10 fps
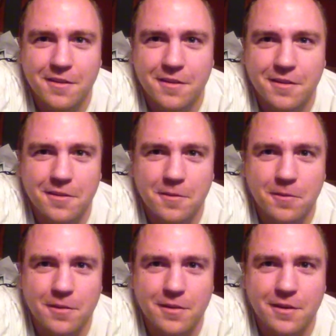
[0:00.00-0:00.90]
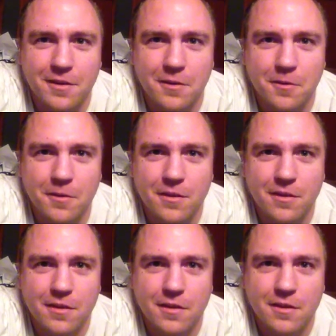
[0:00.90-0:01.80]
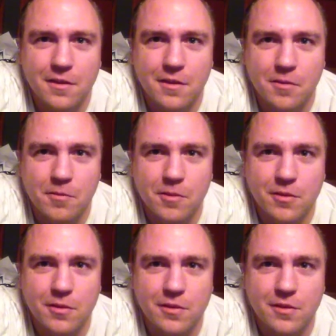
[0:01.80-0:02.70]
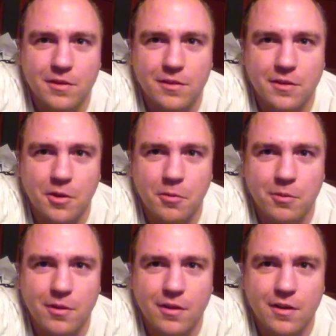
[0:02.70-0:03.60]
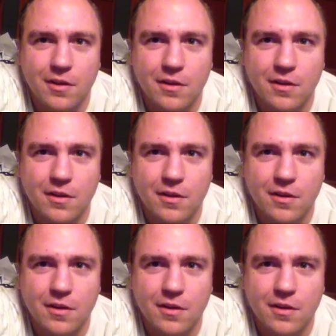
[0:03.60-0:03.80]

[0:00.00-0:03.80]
It's something that I deal with, but certain things can help a lot.